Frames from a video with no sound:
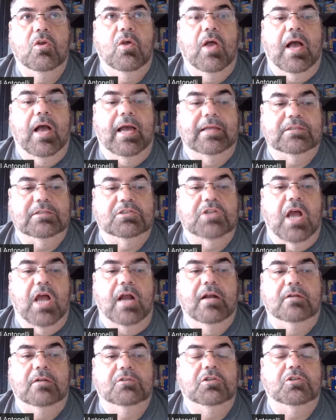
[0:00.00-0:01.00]
I
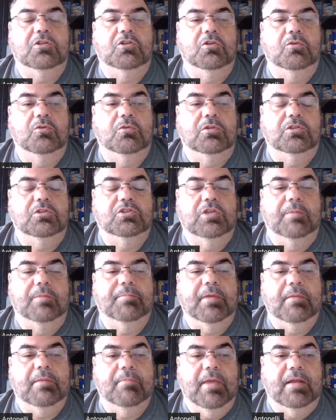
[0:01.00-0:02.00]
started to do the
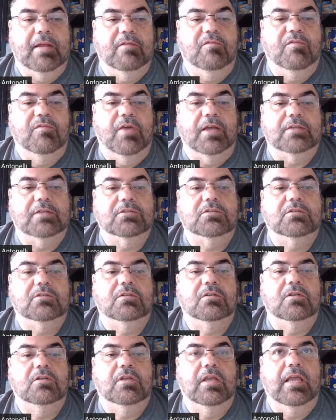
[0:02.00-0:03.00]
shipping manifest,
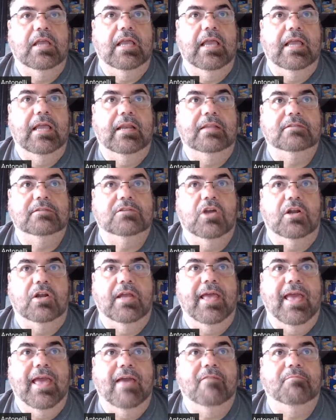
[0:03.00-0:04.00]
and it's going to
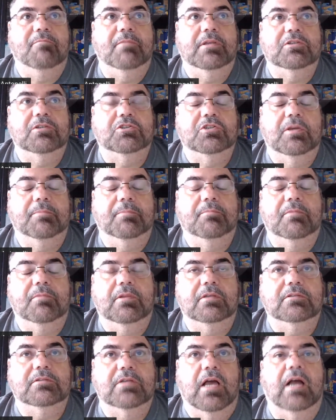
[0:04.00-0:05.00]
have me ship,
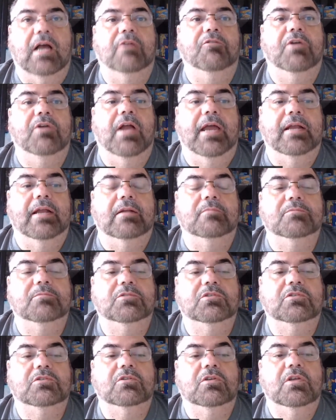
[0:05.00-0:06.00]
there's 100
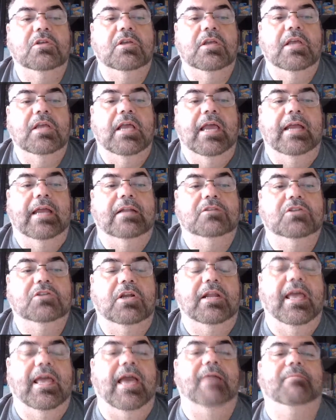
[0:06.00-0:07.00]
items, and it's going
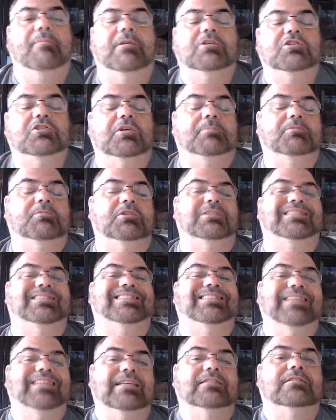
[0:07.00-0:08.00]
to have me ship to
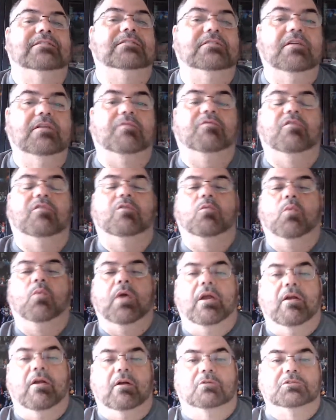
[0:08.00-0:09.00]
6 different
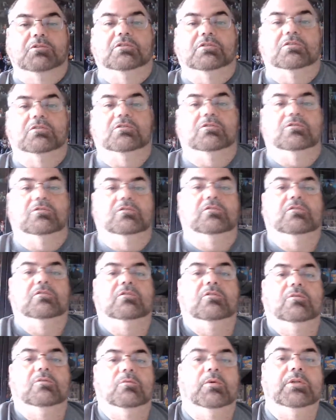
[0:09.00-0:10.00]
warehouses,
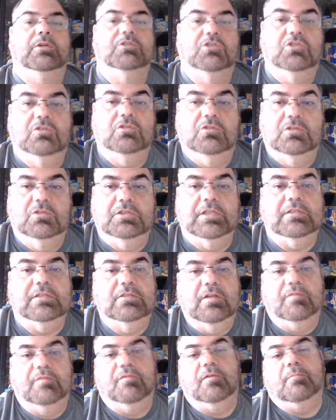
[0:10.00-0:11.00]
which 6
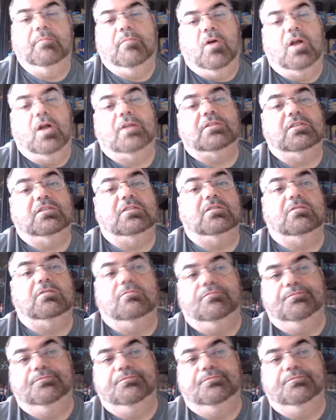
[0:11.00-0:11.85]
different boxes